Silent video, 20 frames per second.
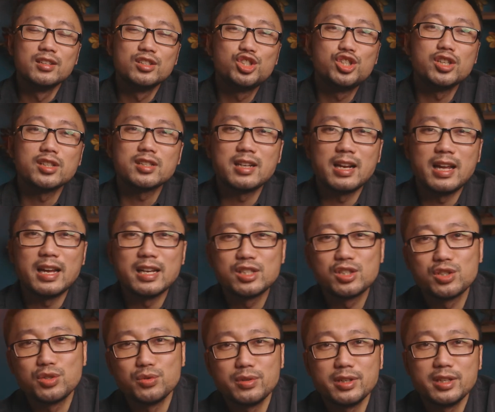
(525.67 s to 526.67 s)
Just like
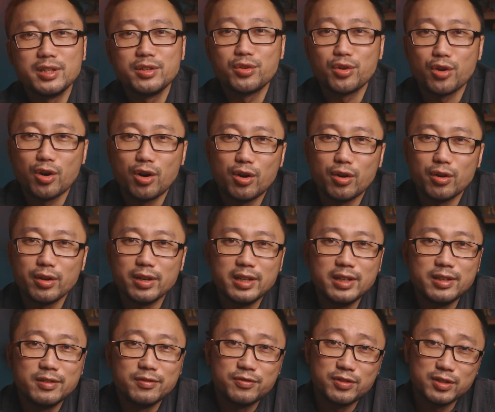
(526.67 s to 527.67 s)
shooting RAW
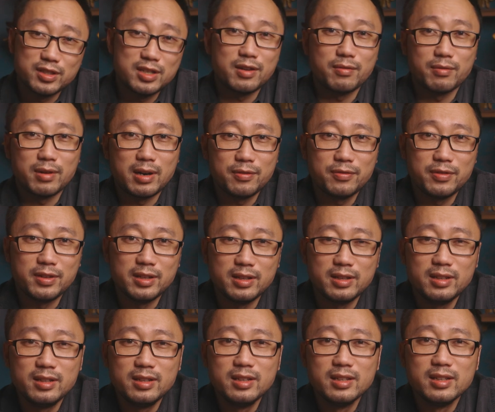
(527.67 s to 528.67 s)
in photography,